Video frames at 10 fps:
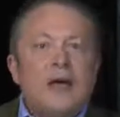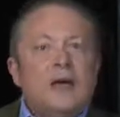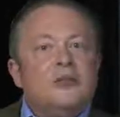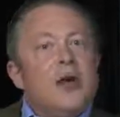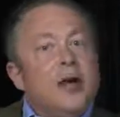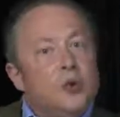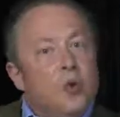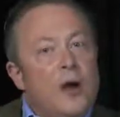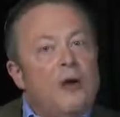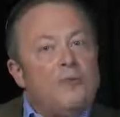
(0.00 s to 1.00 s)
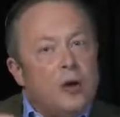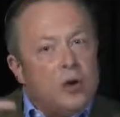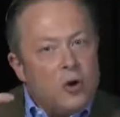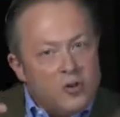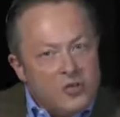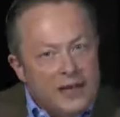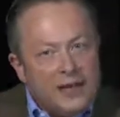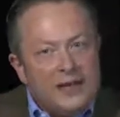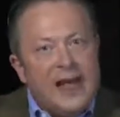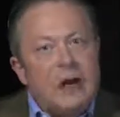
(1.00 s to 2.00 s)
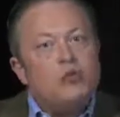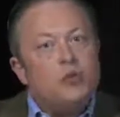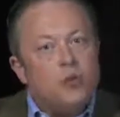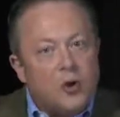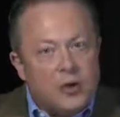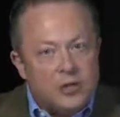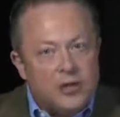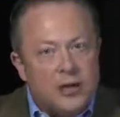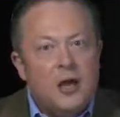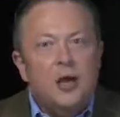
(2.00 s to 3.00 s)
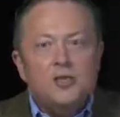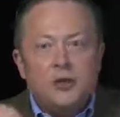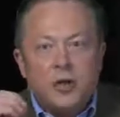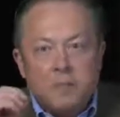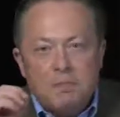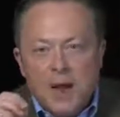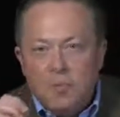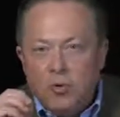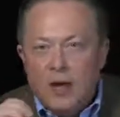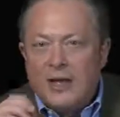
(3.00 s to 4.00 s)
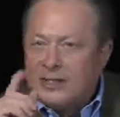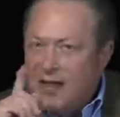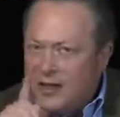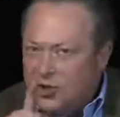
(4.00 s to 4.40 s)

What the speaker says: as a way of rehearsing and counter-rehearsing so you can memorize not